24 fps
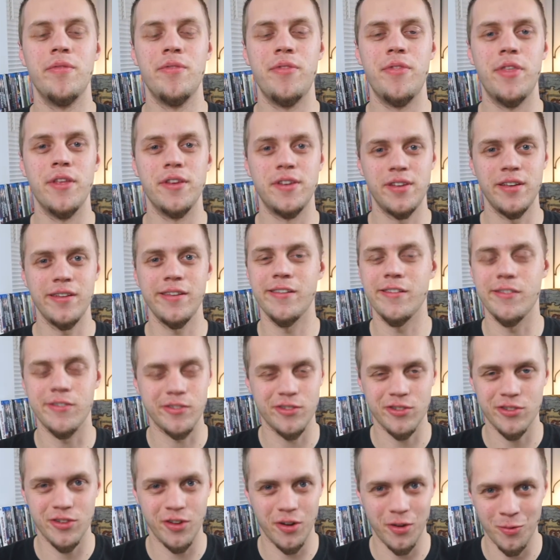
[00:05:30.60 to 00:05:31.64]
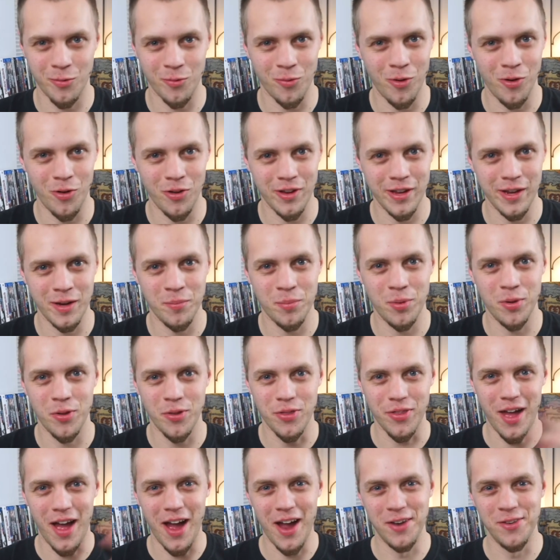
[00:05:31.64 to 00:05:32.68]
the tears start rolling
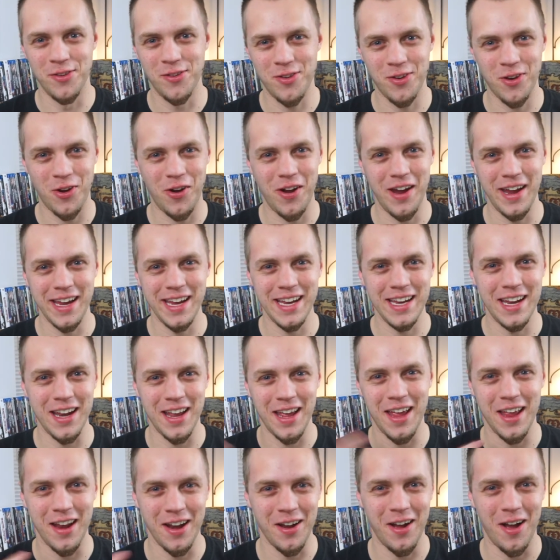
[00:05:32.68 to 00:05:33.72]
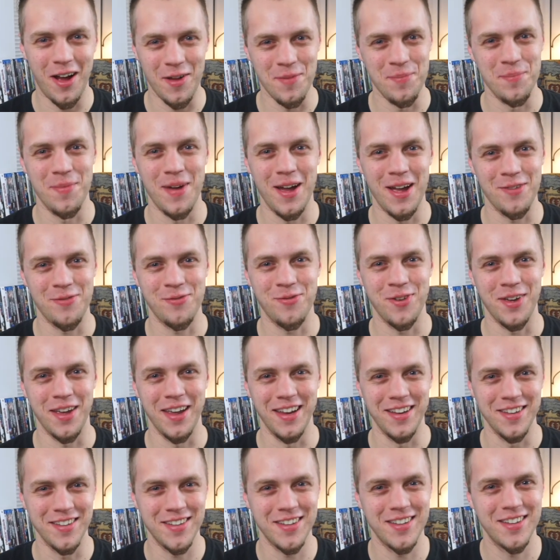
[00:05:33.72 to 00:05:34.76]
both on screen and on my
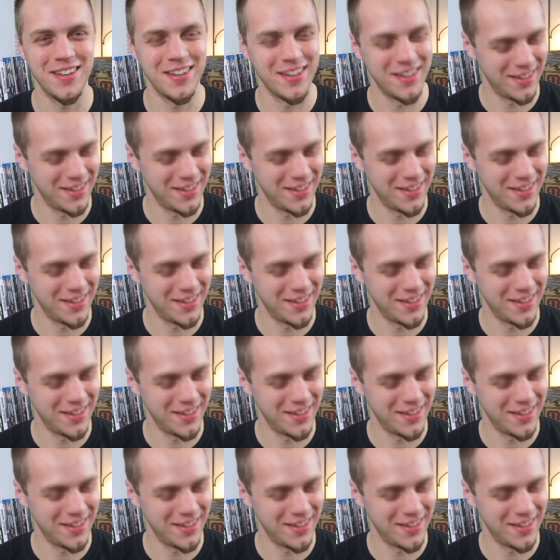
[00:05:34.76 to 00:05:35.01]
face.